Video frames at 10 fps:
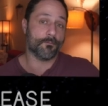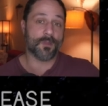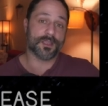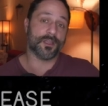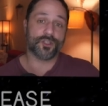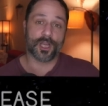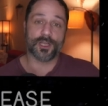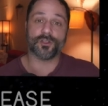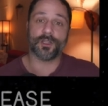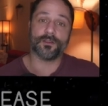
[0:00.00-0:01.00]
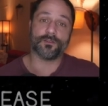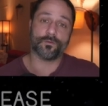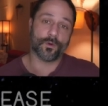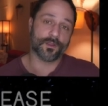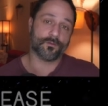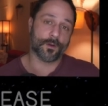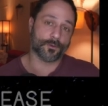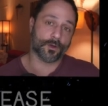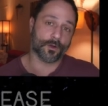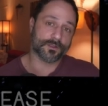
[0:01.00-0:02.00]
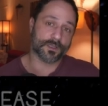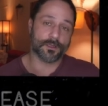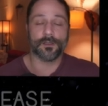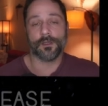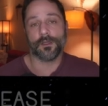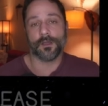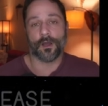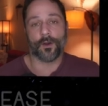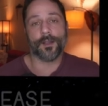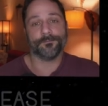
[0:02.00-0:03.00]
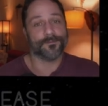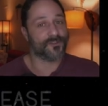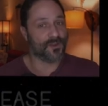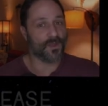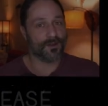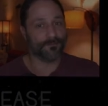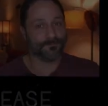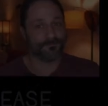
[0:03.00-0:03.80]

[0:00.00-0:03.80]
making changelings with cryptocurrency. All right, see you there.